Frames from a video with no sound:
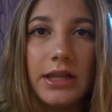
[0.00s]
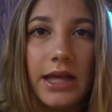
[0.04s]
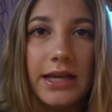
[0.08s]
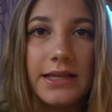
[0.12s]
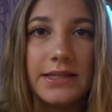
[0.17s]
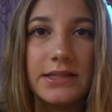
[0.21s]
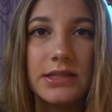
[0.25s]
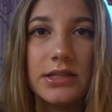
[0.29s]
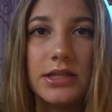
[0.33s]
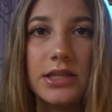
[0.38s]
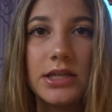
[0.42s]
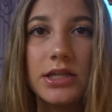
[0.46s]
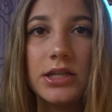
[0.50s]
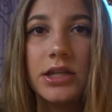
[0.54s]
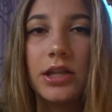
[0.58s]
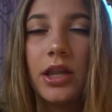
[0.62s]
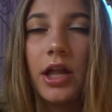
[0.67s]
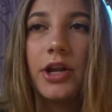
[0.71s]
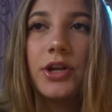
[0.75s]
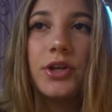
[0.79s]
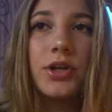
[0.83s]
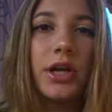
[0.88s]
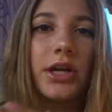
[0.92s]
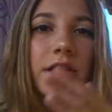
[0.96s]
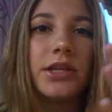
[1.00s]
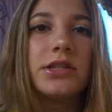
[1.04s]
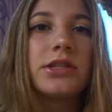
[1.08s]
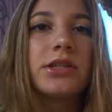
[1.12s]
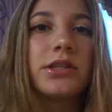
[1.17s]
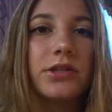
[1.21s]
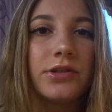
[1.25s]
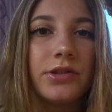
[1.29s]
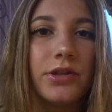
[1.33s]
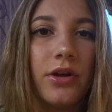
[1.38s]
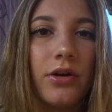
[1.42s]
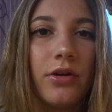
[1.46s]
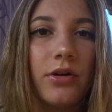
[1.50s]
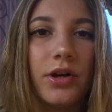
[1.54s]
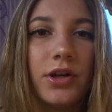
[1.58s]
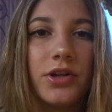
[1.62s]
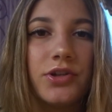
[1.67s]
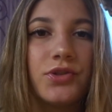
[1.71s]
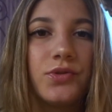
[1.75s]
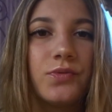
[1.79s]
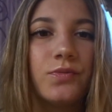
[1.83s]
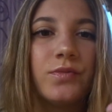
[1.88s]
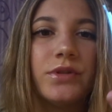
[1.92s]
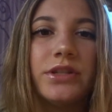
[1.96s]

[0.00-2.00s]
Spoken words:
Leslie, a lot of you guys know her,